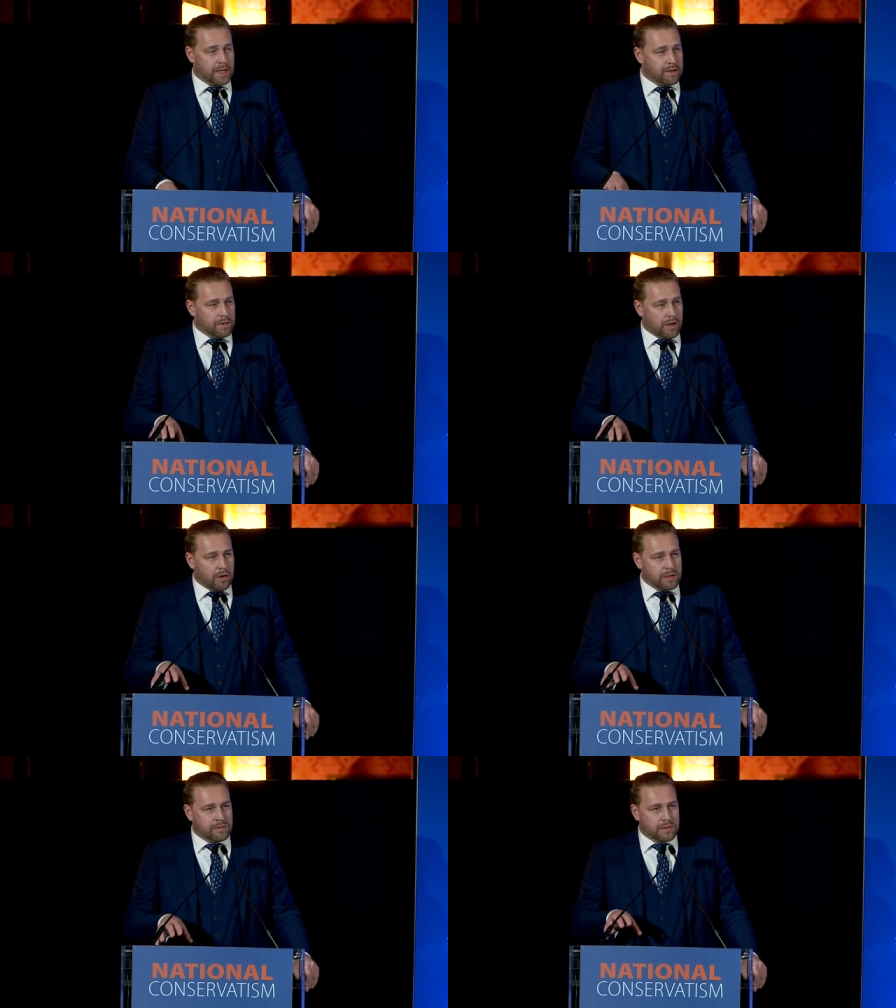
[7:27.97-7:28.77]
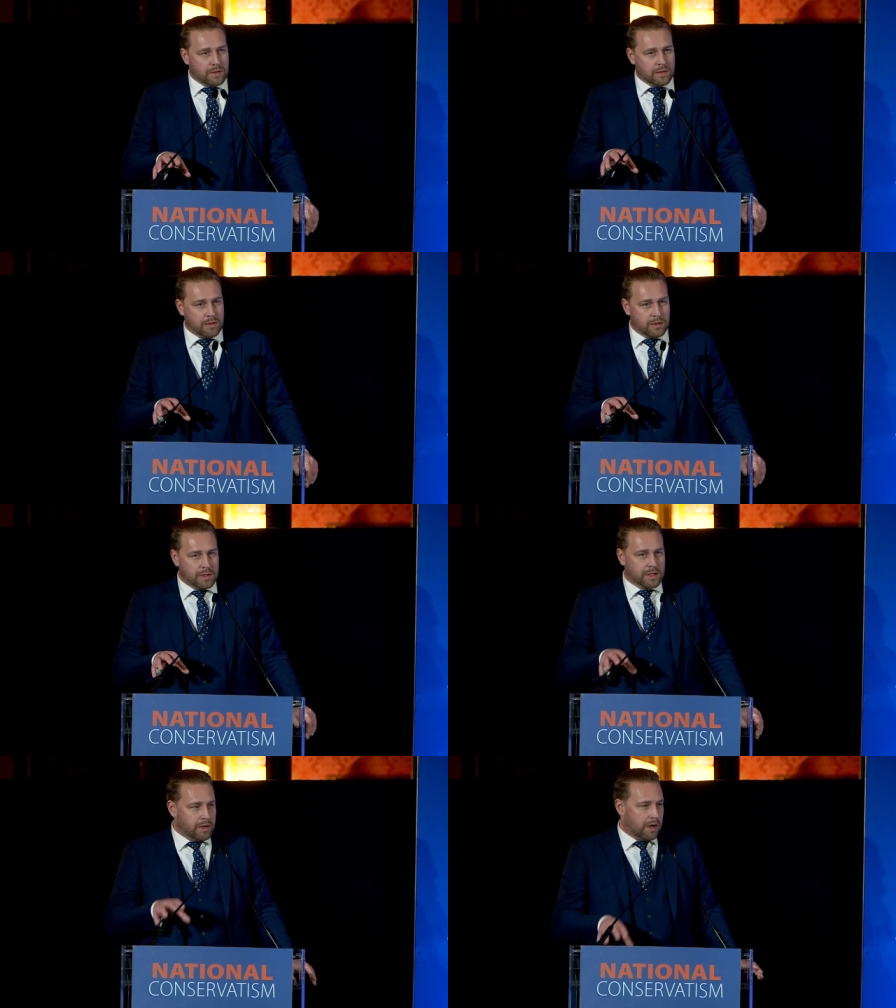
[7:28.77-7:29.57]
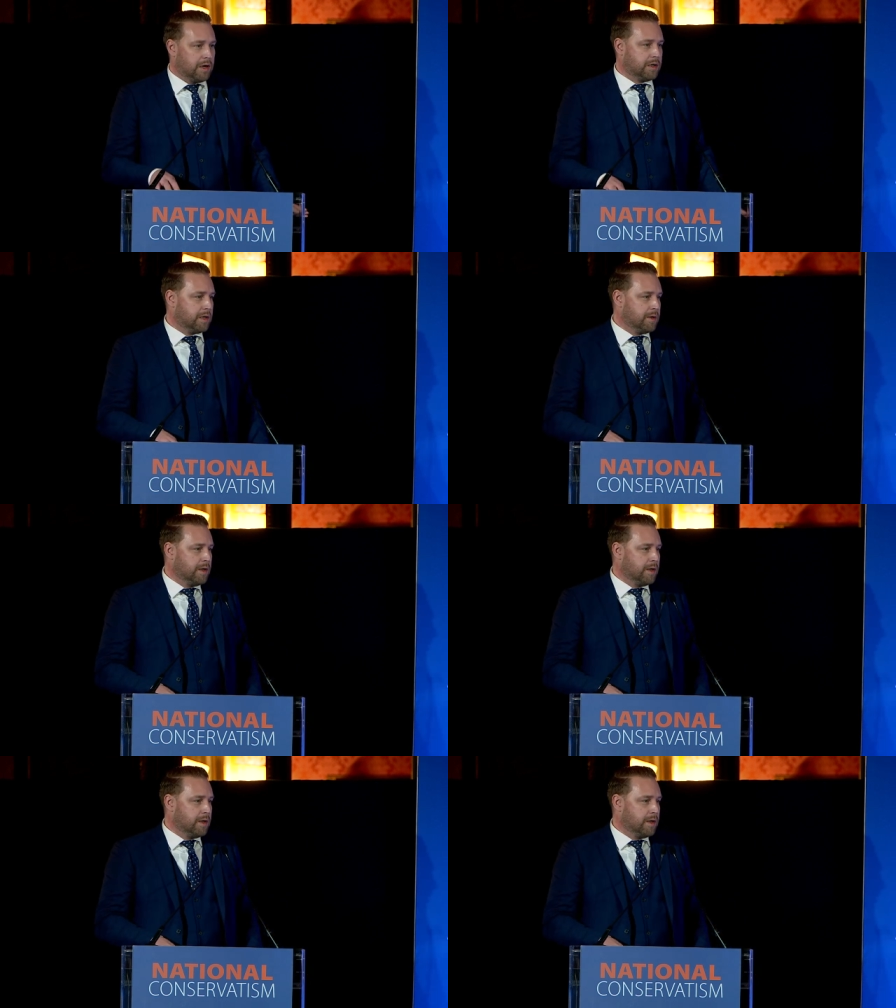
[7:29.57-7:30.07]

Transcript: And even though it's looking dark,